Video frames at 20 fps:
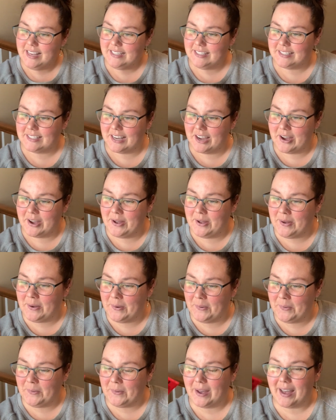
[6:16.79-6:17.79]
So
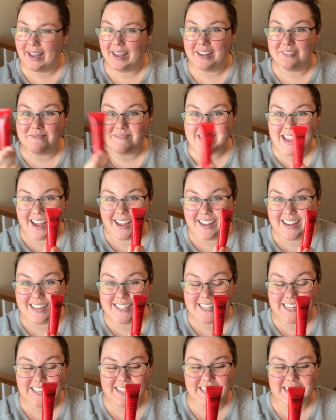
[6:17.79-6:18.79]
yeah,
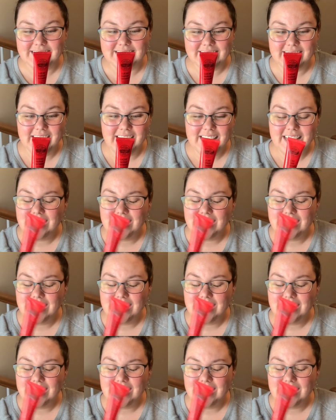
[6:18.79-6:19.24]
I take this,